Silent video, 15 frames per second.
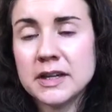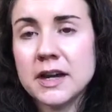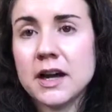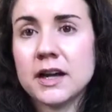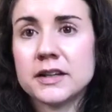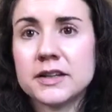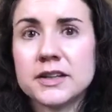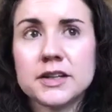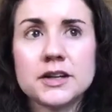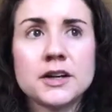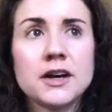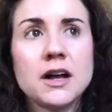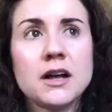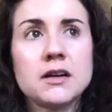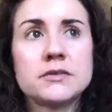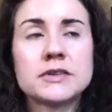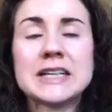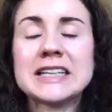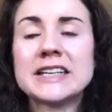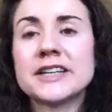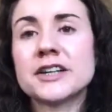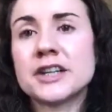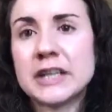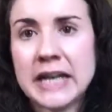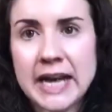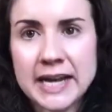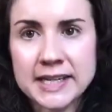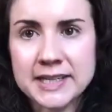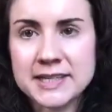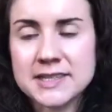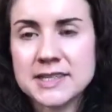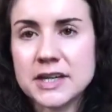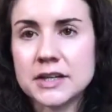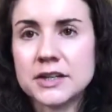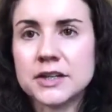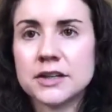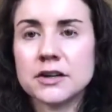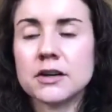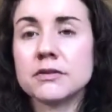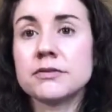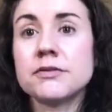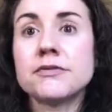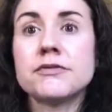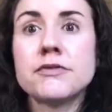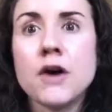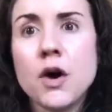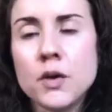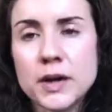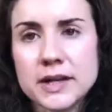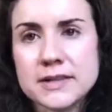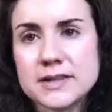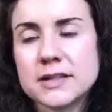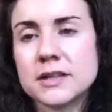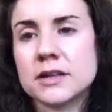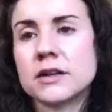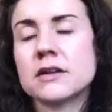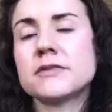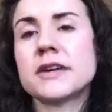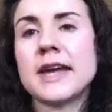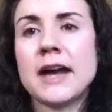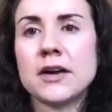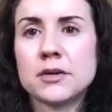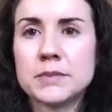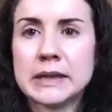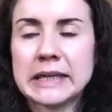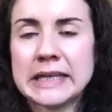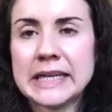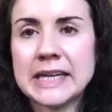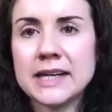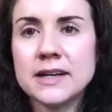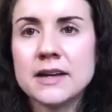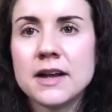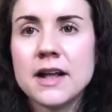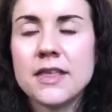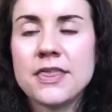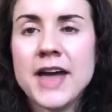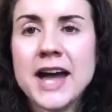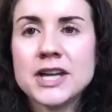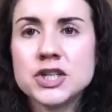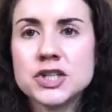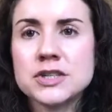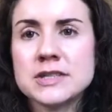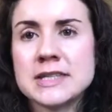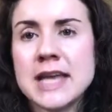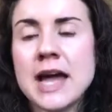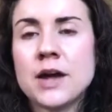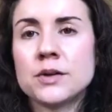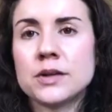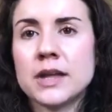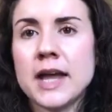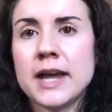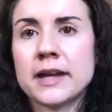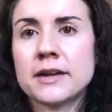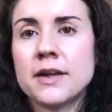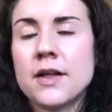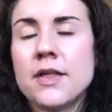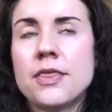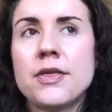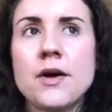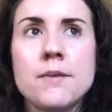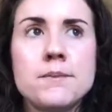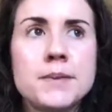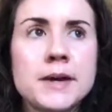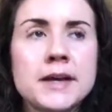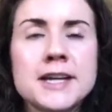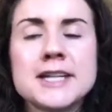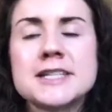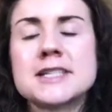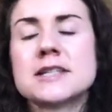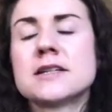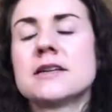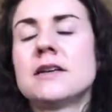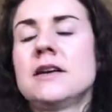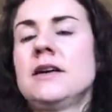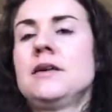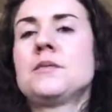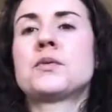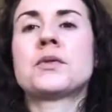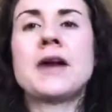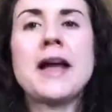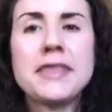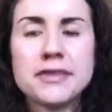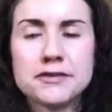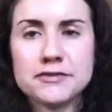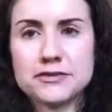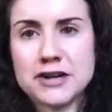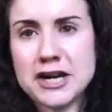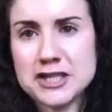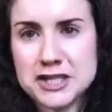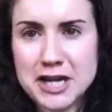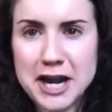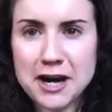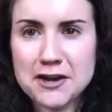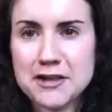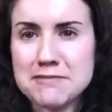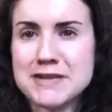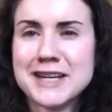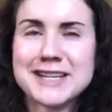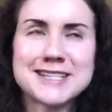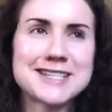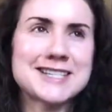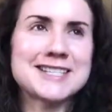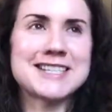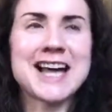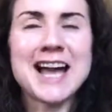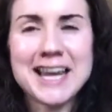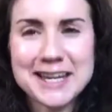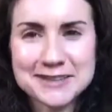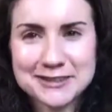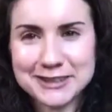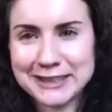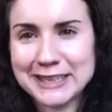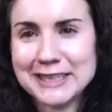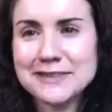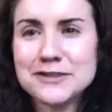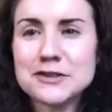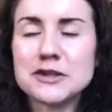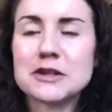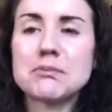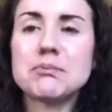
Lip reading: a year of clear guidance, a year of focus, a year of accountability, that should sound like the biggest breath of fresh air, the biggest sigh of relief you could